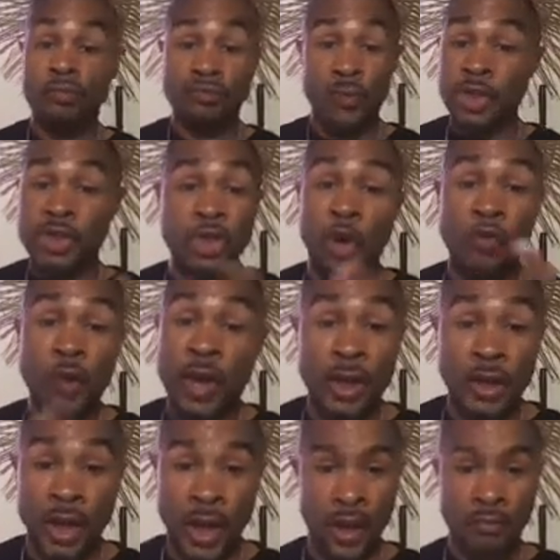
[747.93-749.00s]
There's no record
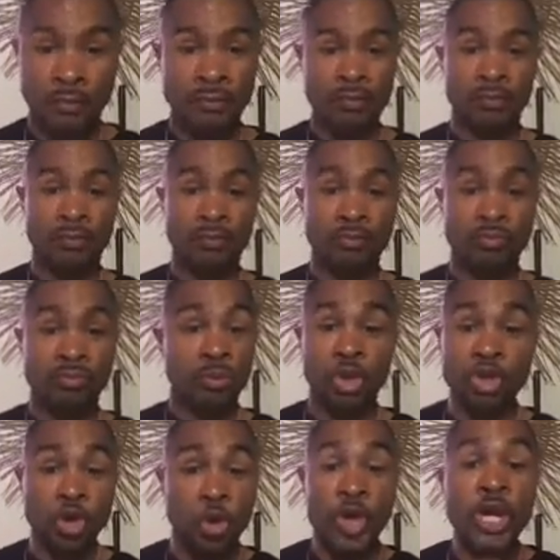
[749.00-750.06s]
of that.
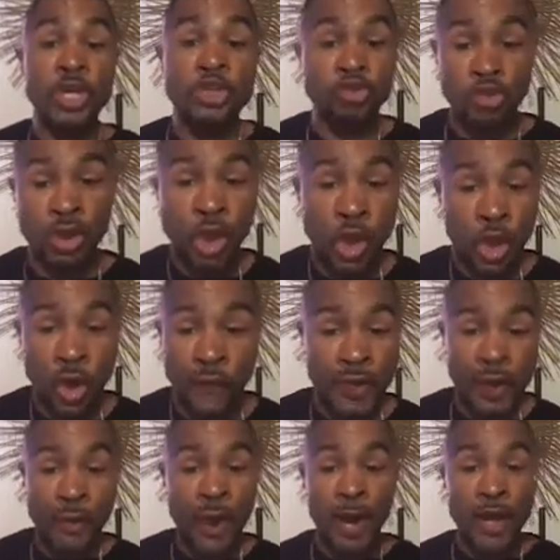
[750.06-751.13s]
There's no history of
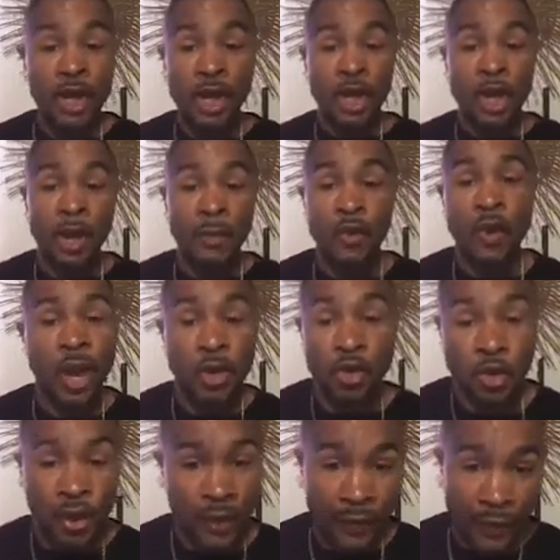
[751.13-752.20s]
anybody coming around
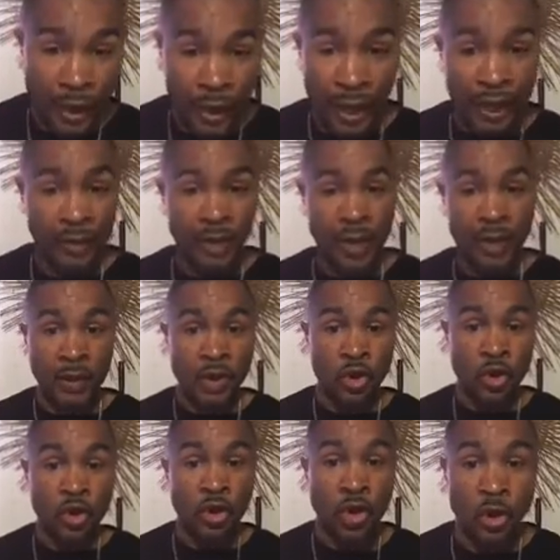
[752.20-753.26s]
doing anything like that.
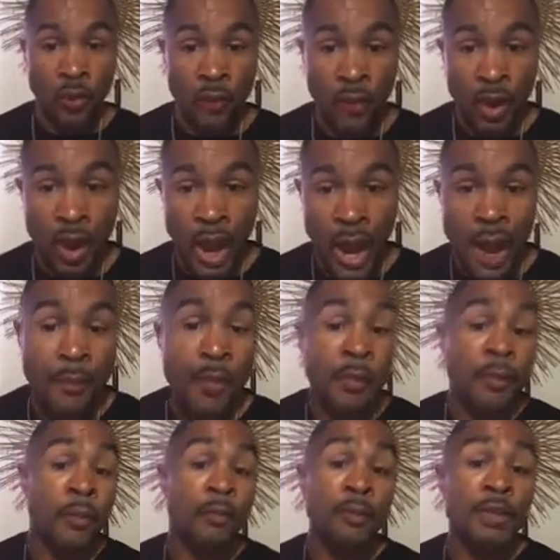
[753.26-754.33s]
You know, I'm going to
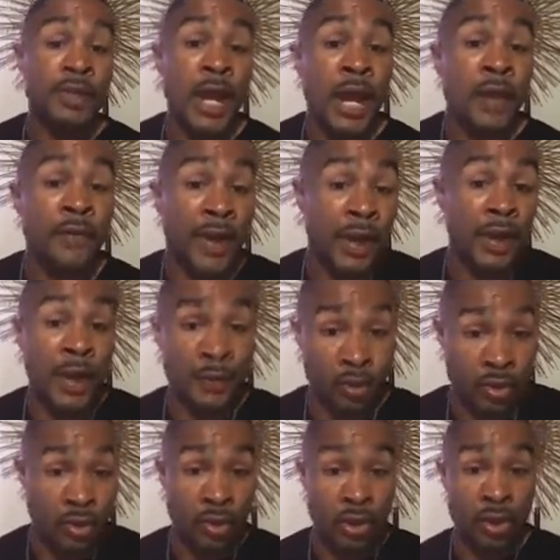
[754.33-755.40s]
protect that
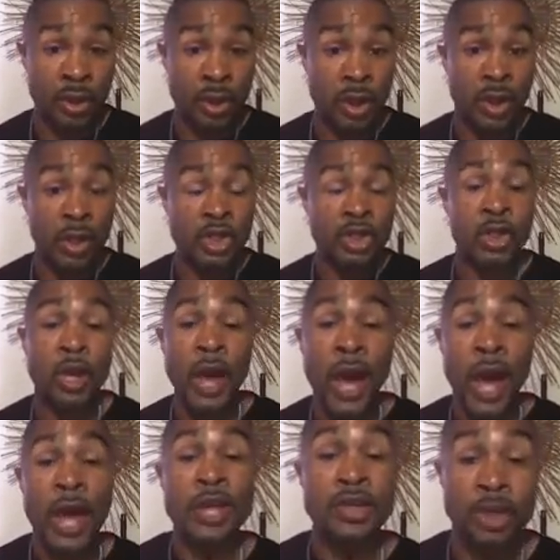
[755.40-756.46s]
neighborhood to the
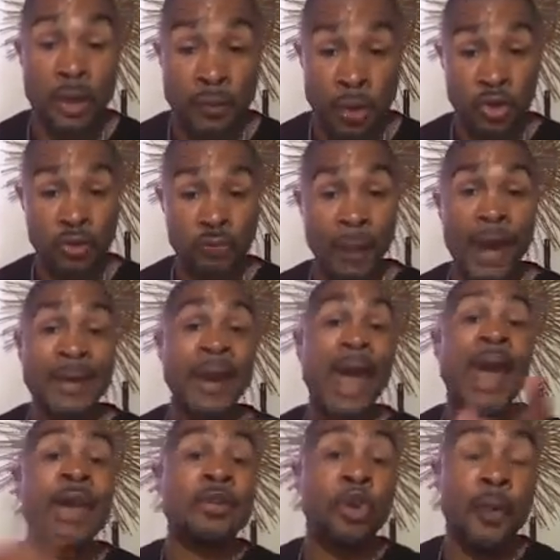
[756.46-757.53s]
highest utmost. My
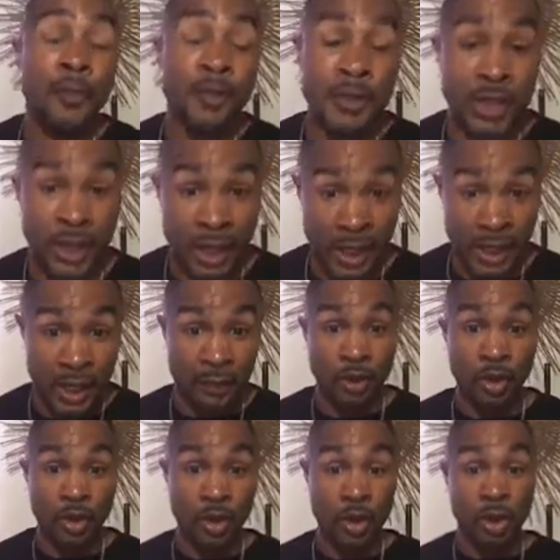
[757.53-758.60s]
dad's going to protect that
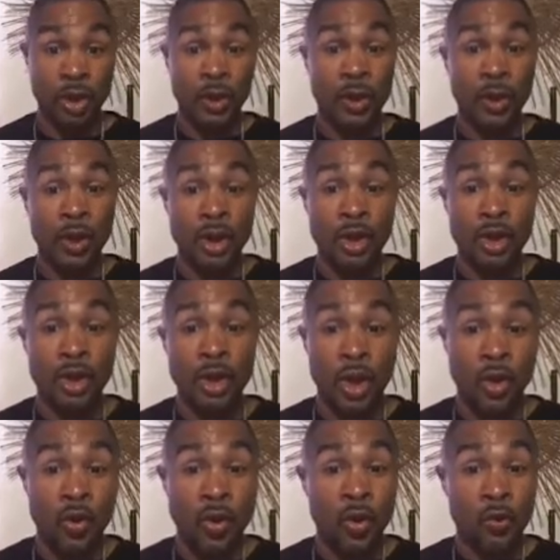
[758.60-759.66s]
neighborhood. You
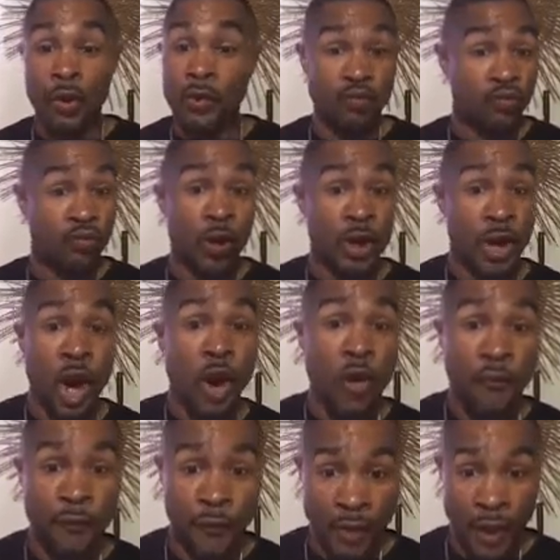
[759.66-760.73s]
know, we're
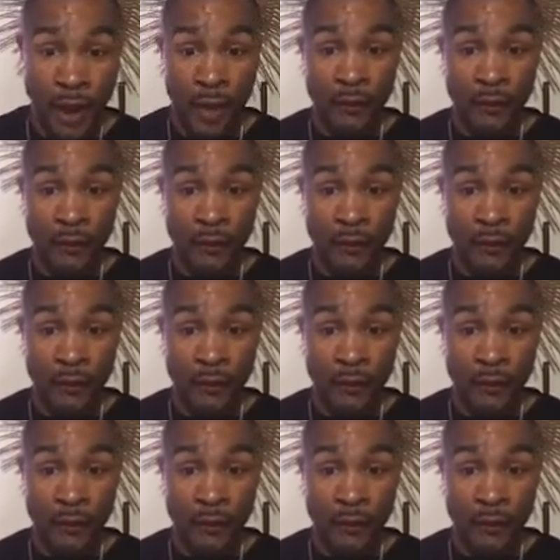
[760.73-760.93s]
known for that.